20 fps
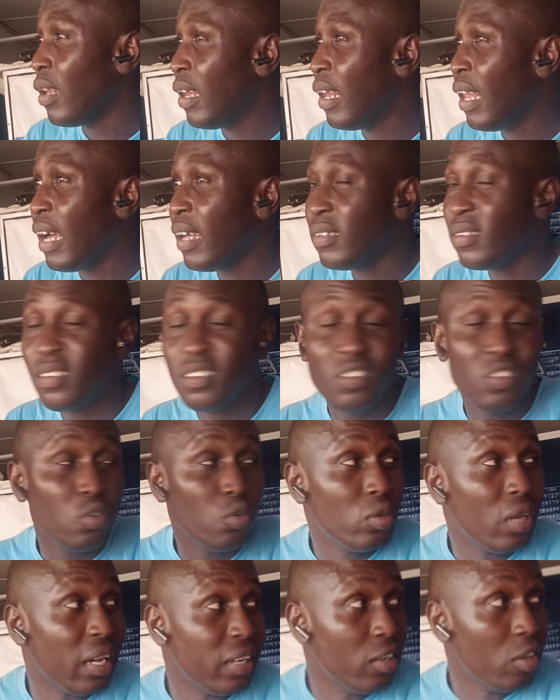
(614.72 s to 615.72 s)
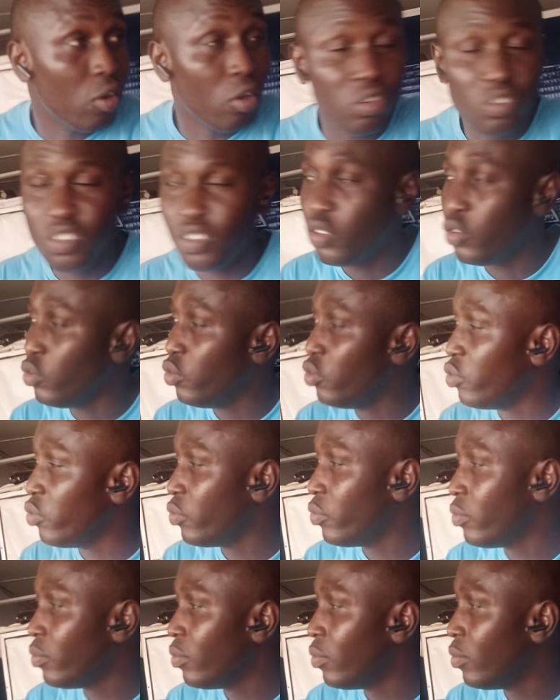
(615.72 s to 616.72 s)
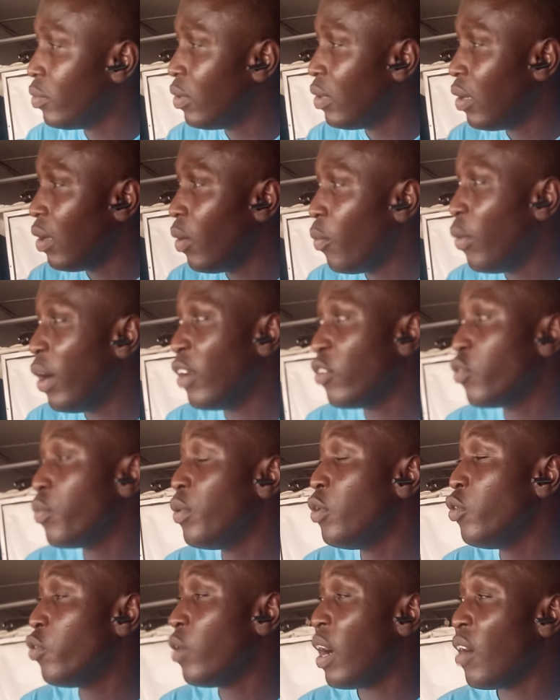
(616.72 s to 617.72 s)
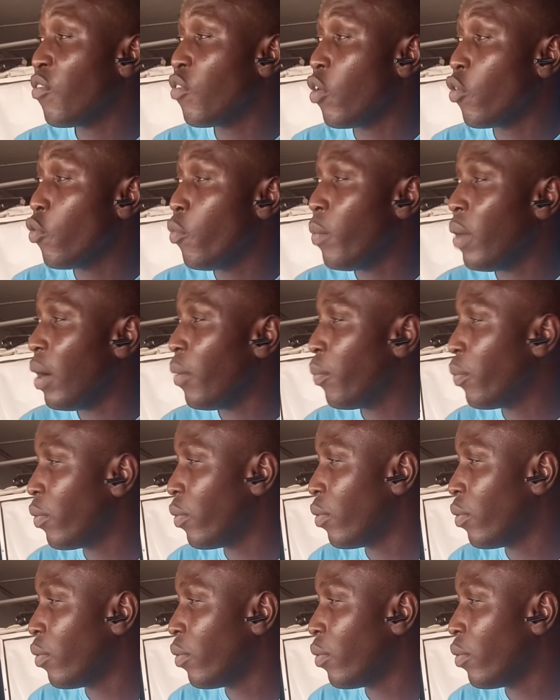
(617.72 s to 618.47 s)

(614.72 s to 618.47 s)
latitude and longitude. But assuming you don't have government,